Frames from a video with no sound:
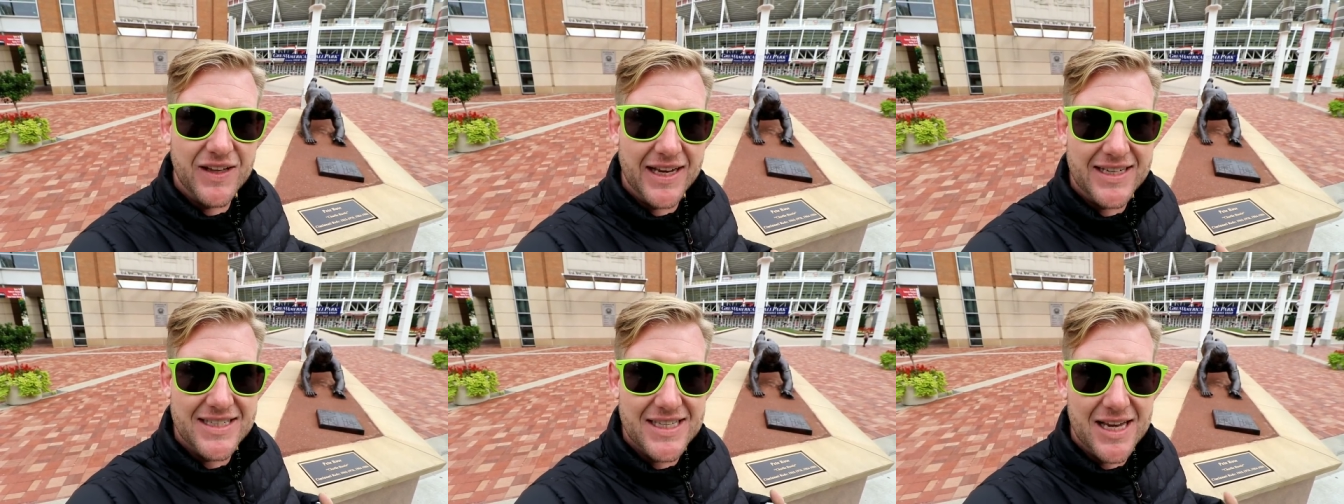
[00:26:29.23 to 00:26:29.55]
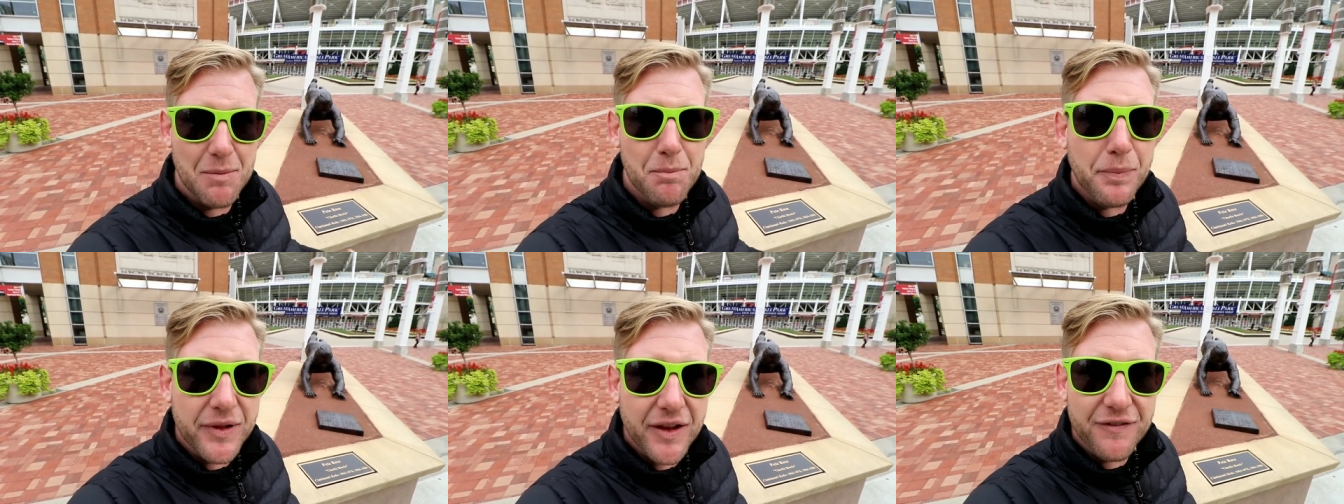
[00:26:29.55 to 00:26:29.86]

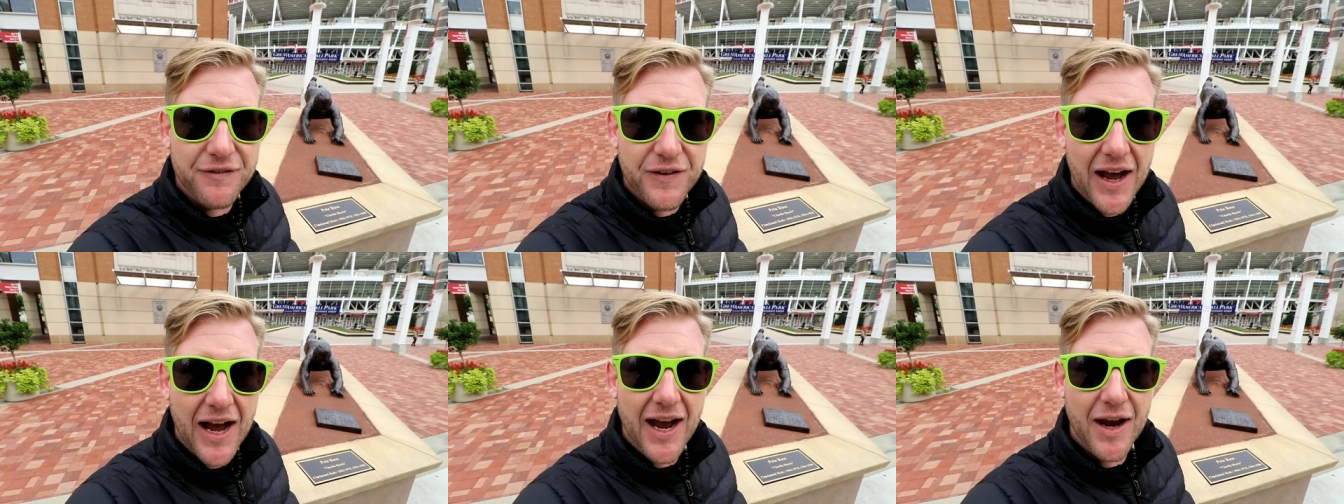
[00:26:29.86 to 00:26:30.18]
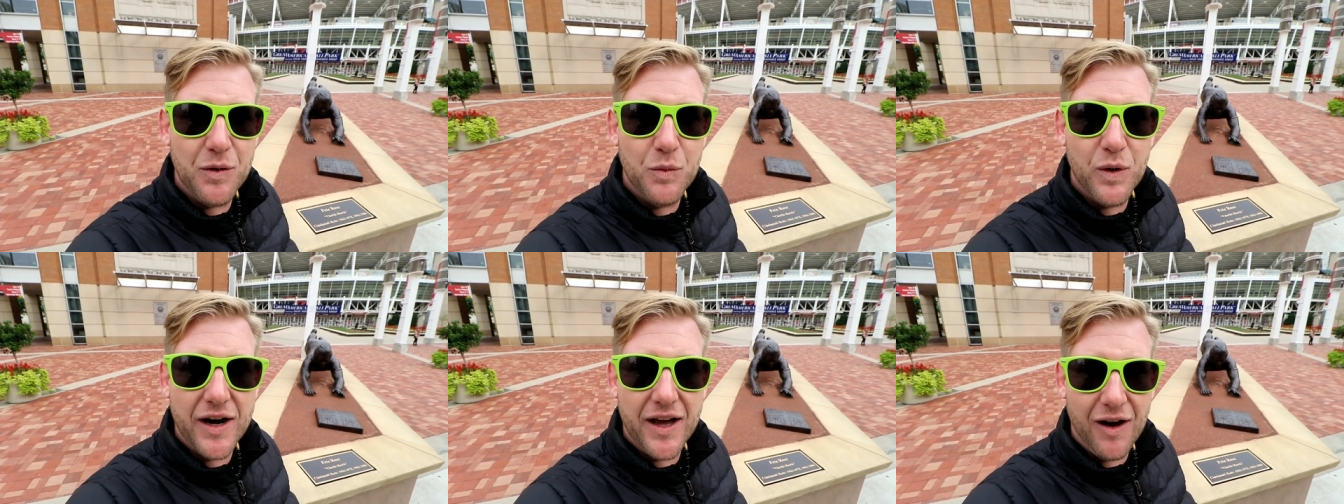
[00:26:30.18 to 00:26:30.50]

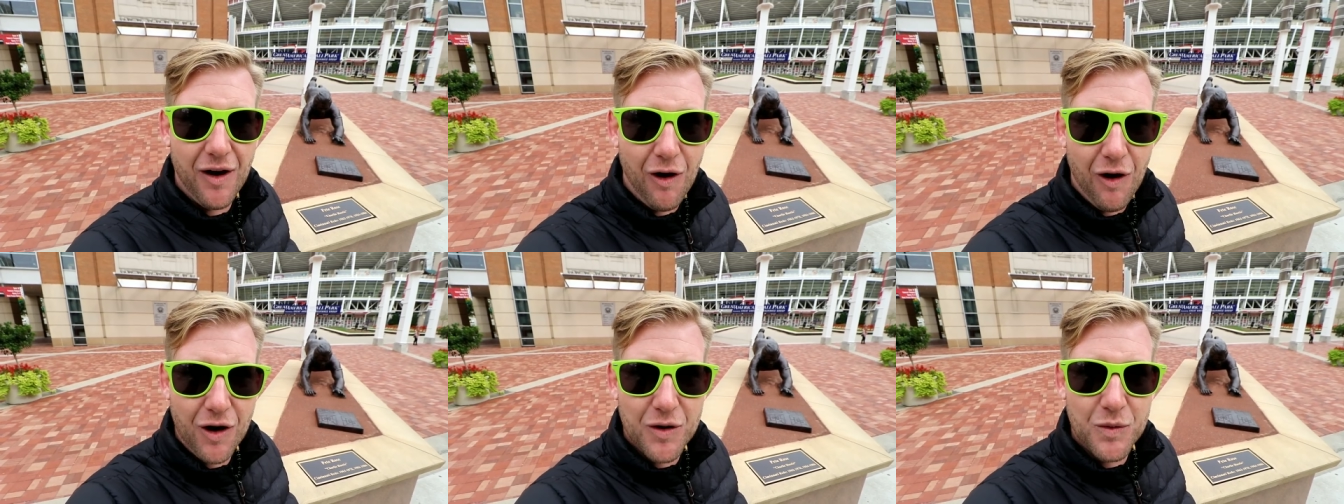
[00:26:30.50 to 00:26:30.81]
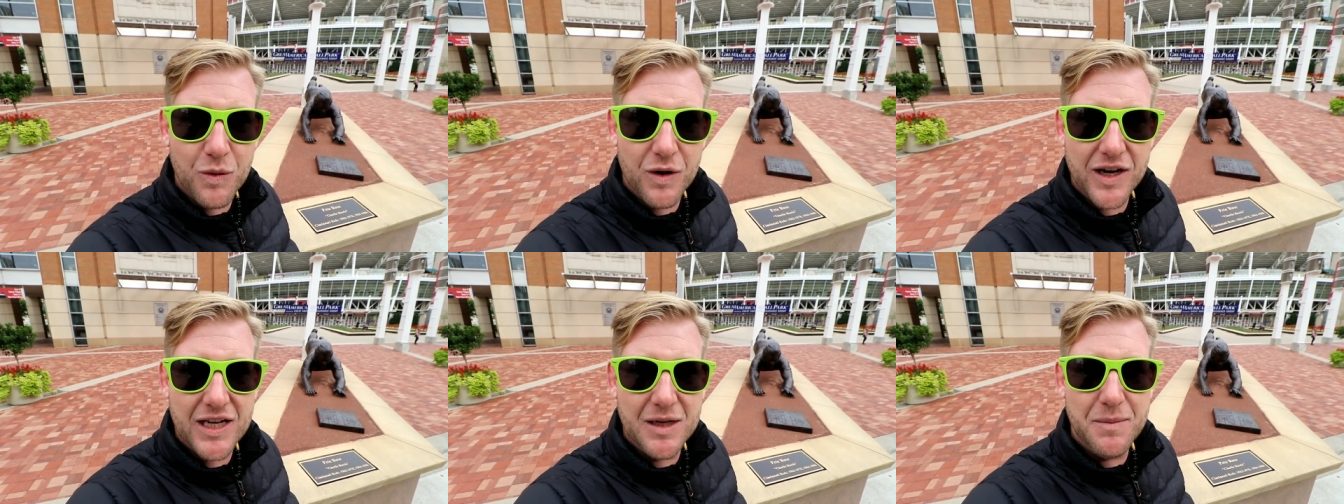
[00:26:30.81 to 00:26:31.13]
exemplified what a
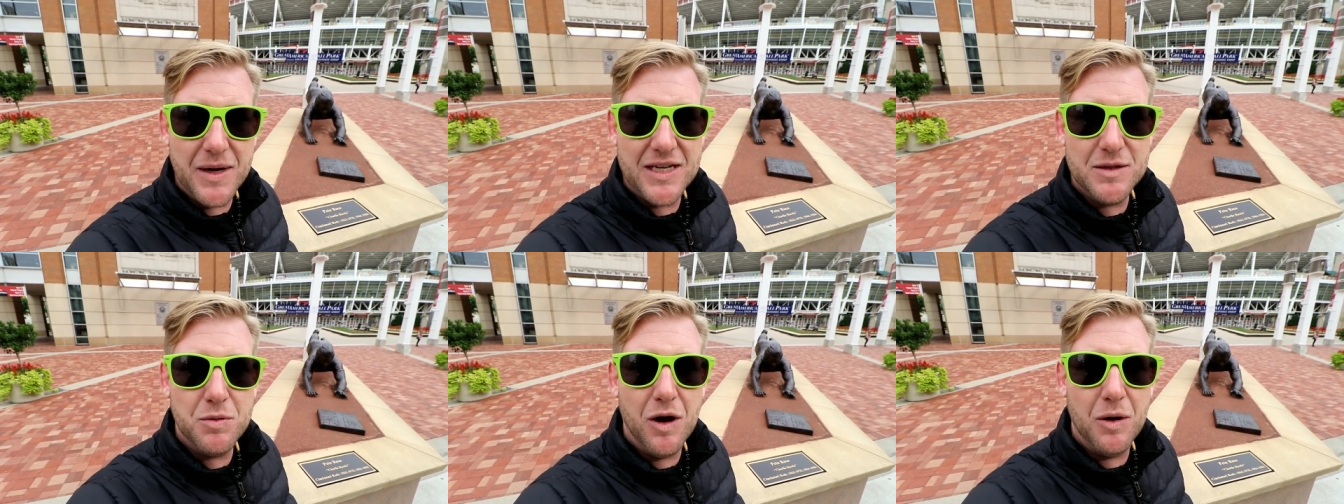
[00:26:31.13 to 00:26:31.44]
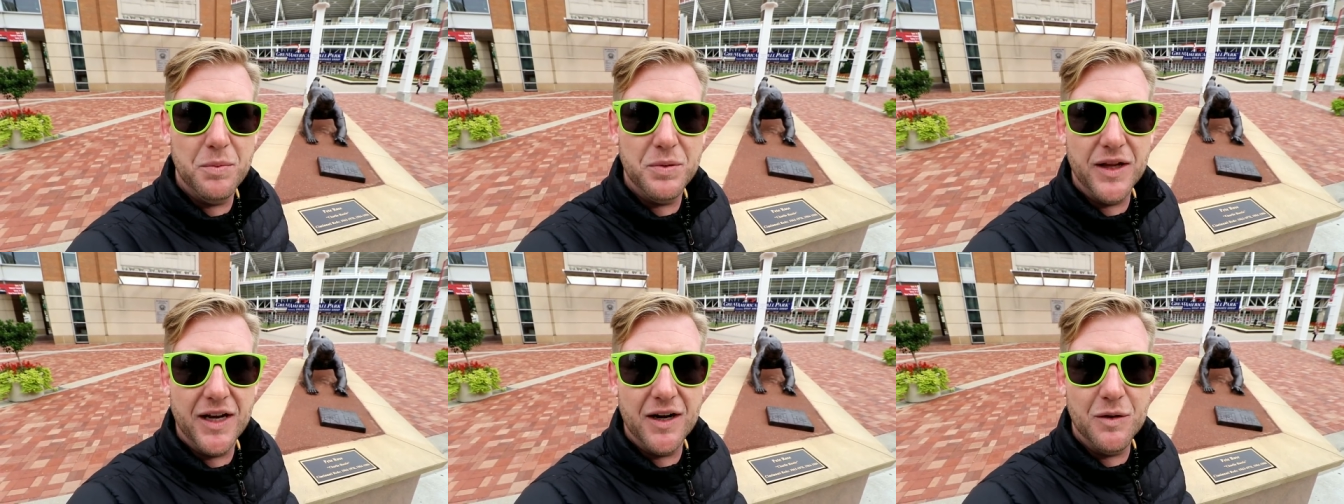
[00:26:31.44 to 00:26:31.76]
hardworking
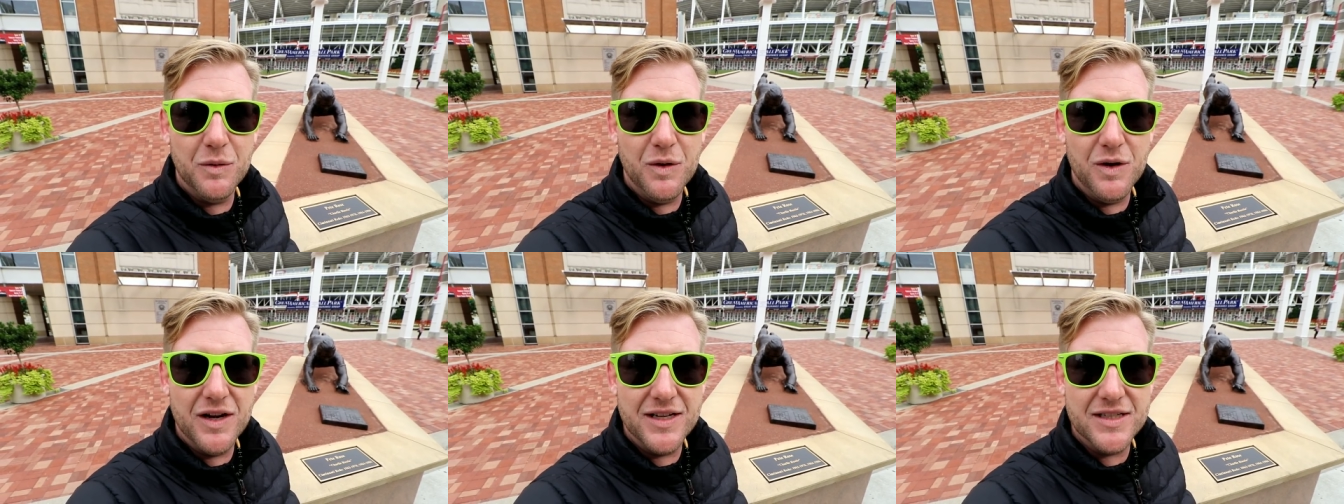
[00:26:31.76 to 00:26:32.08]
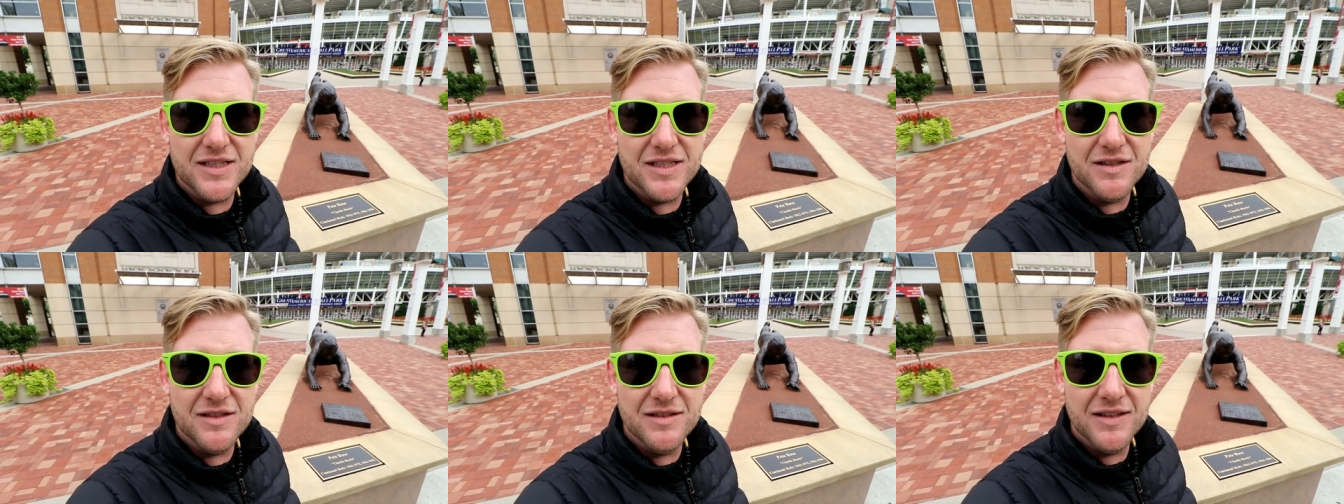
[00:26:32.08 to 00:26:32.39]
baseball player
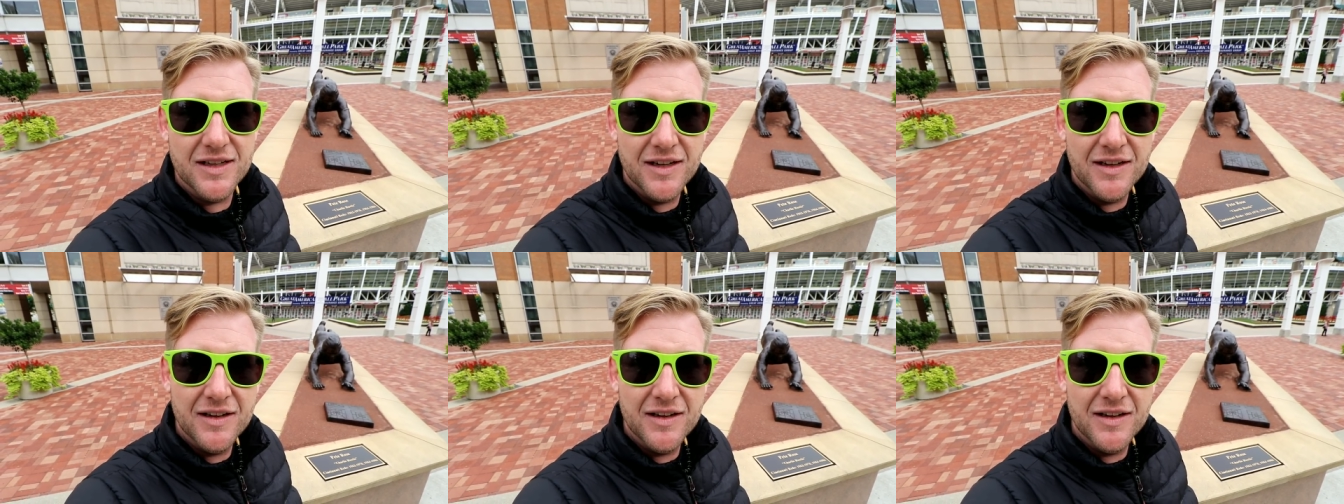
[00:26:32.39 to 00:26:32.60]
was and